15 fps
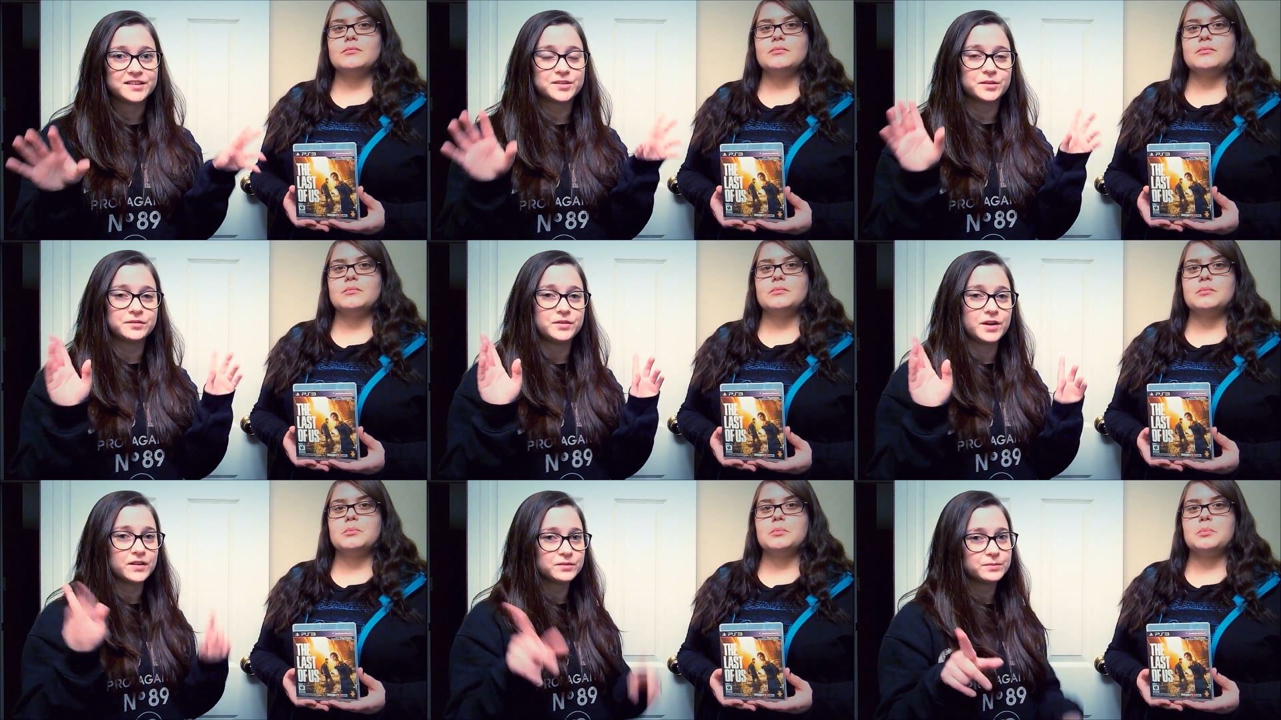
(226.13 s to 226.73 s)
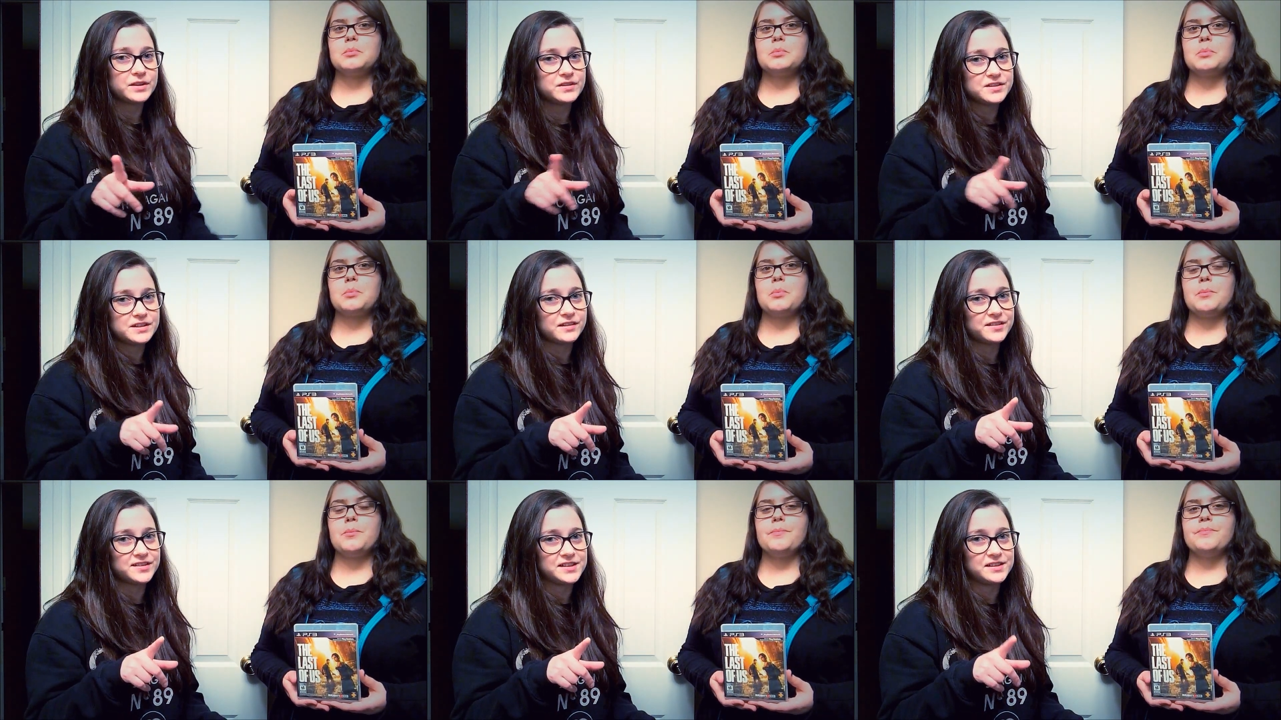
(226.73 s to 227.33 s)
Speaker 1: So if you haven't played the
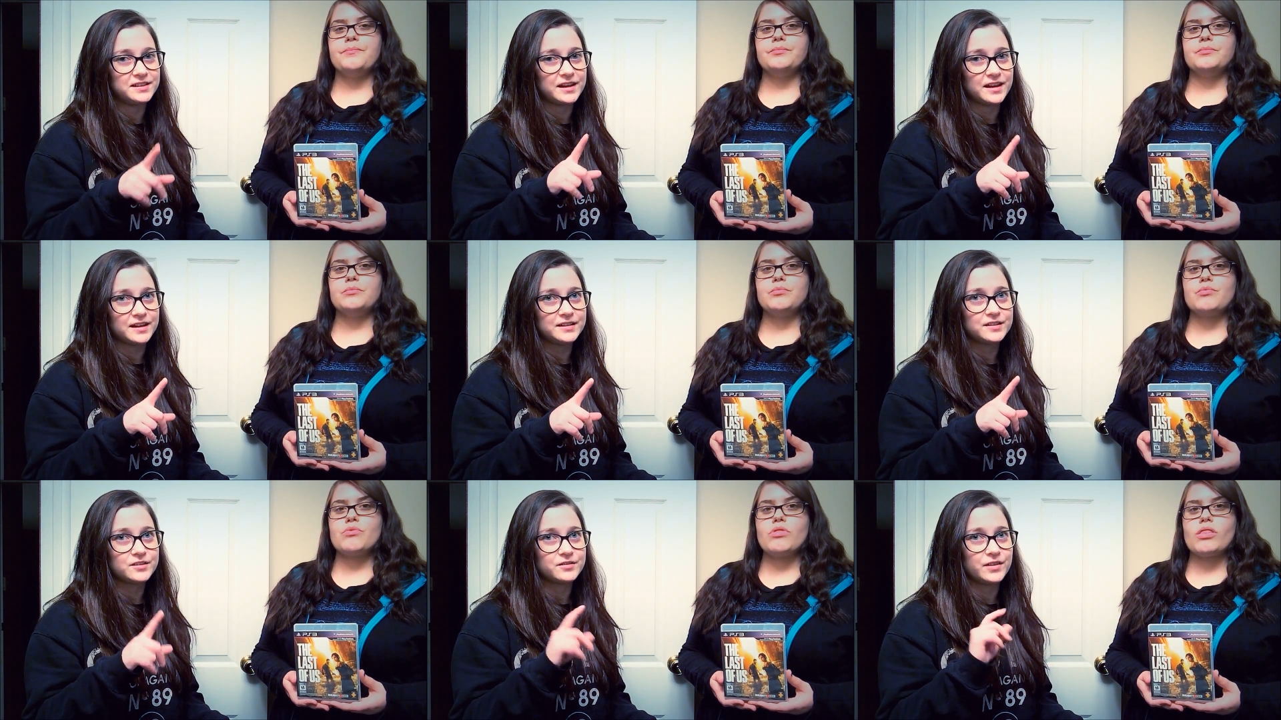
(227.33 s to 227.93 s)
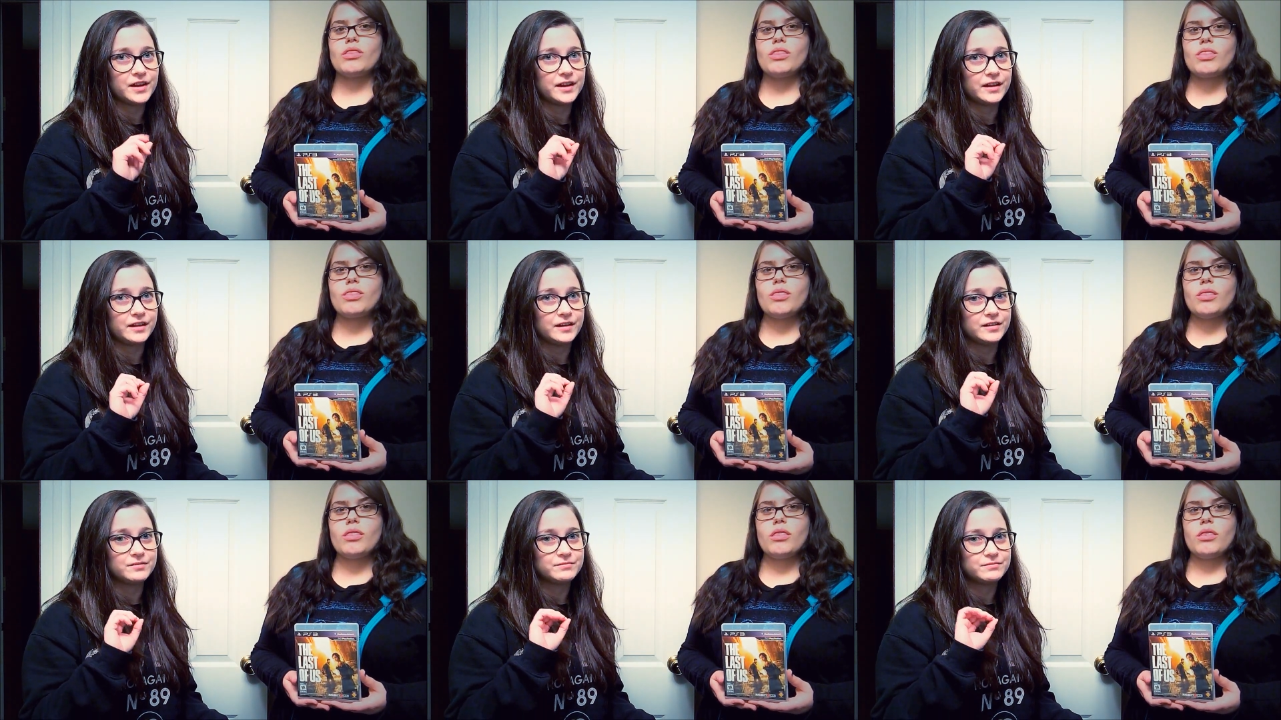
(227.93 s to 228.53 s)
DLC yet,
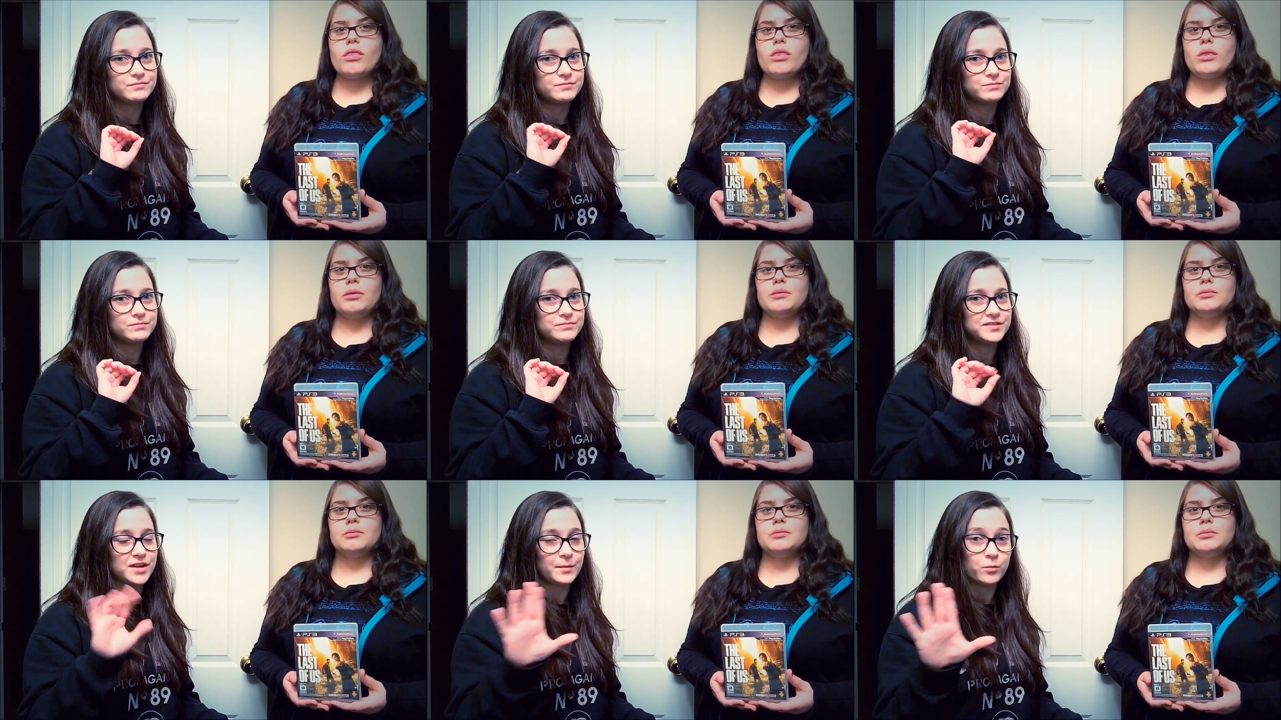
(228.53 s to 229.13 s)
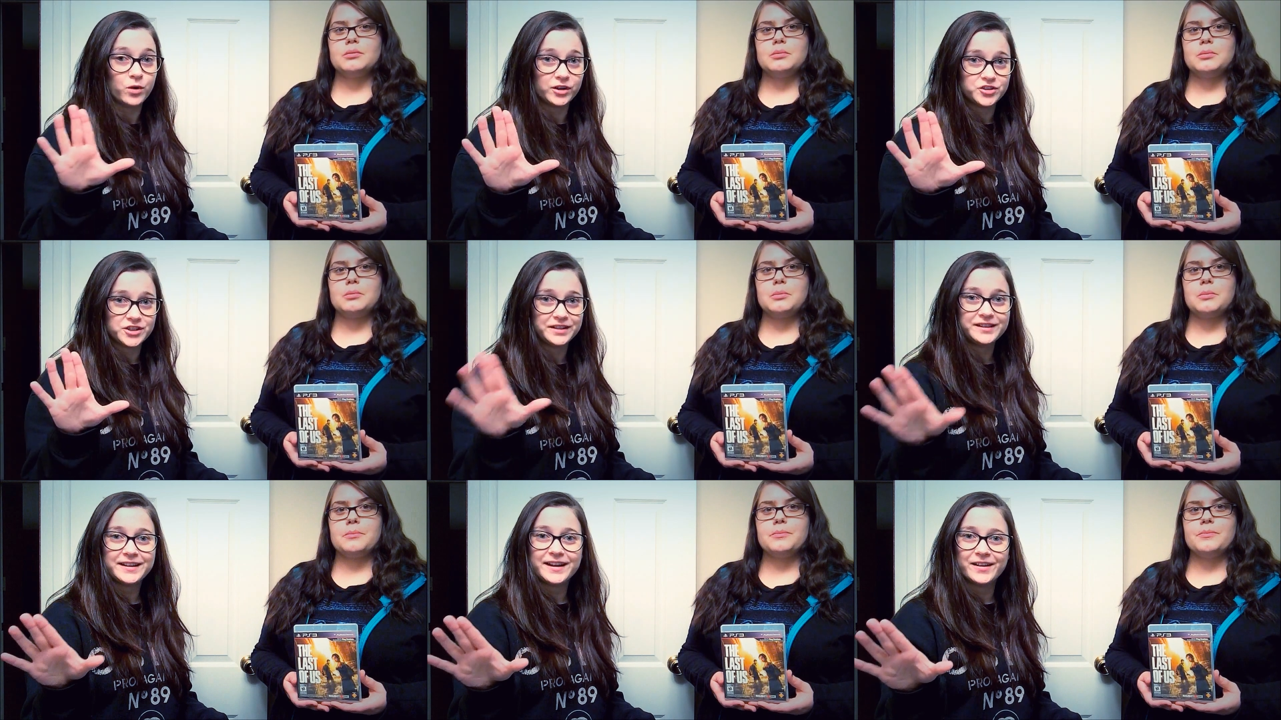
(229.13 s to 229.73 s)
then stop
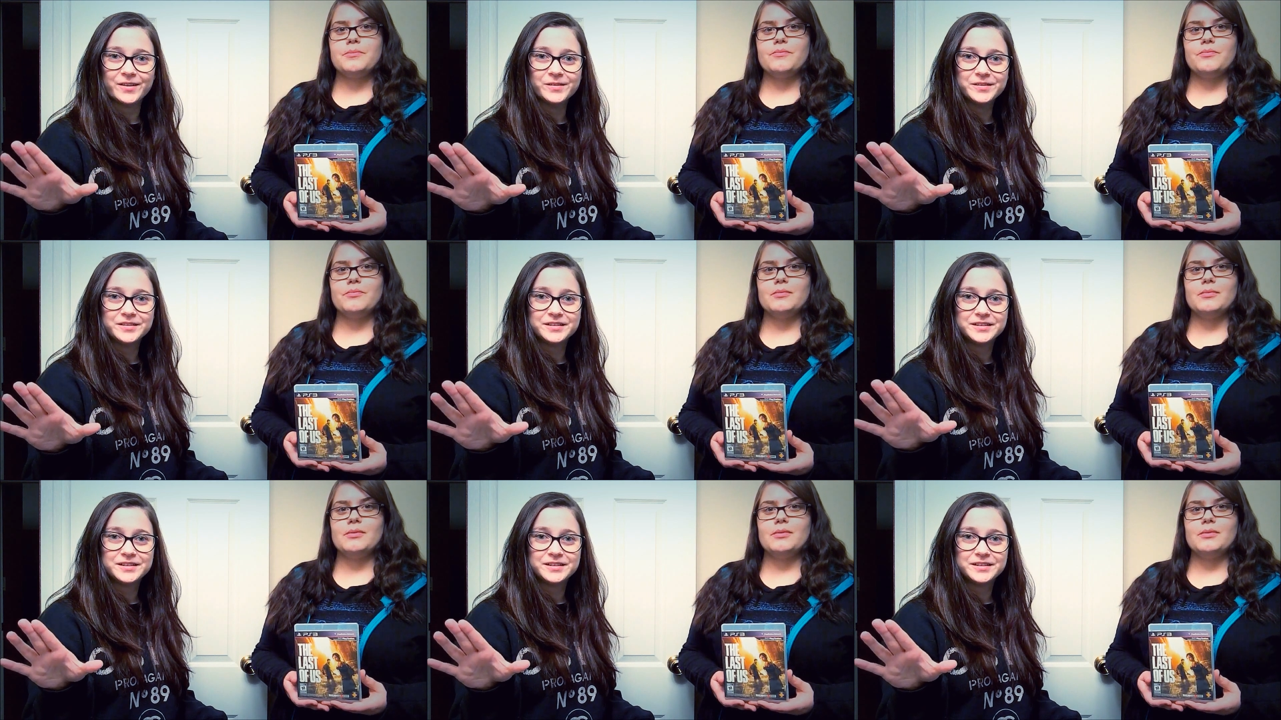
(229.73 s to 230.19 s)
watching now.